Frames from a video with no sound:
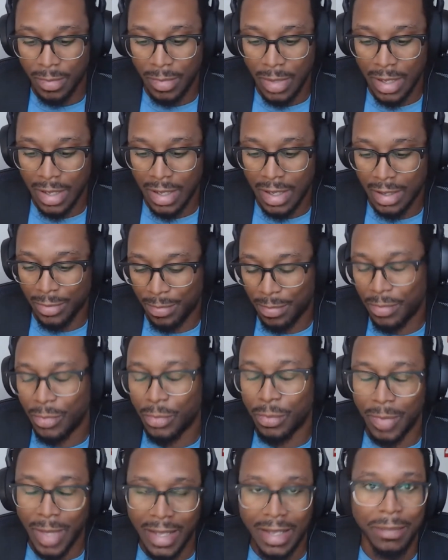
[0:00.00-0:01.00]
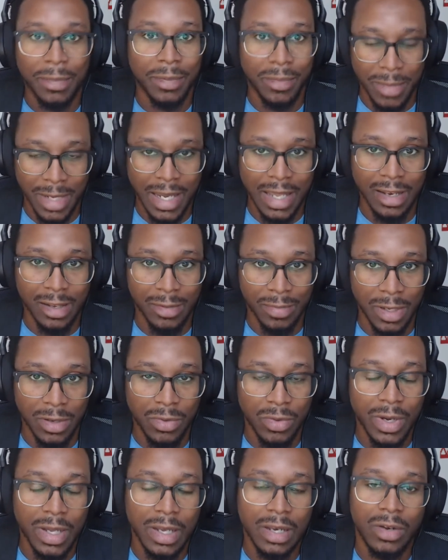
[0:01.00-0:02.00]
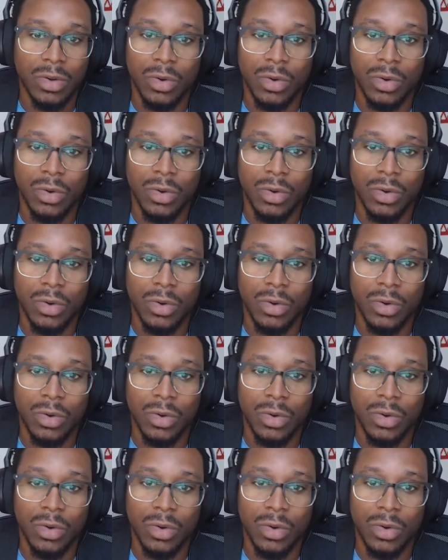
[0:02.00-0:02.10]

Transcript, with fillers: uh, Black mechanics be created